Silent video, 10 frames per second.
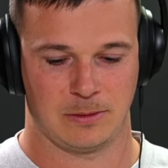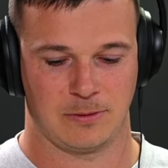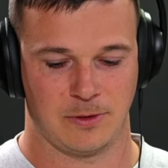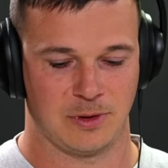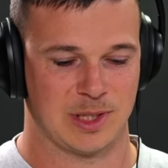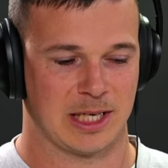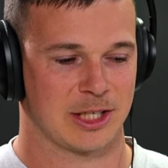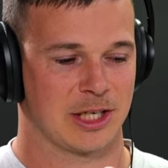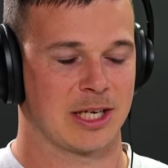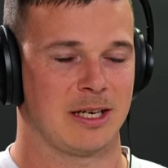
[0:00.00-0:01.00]
a few
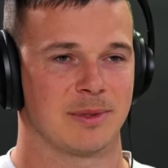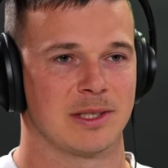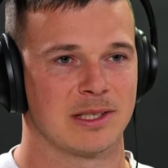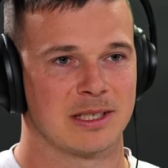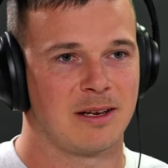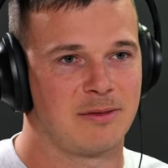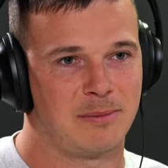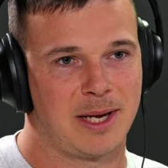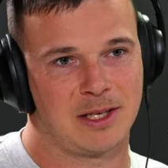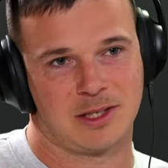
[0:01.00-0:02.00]
suction cups and stuff,
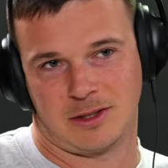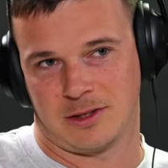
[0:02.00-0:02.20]
and mount uh-huh.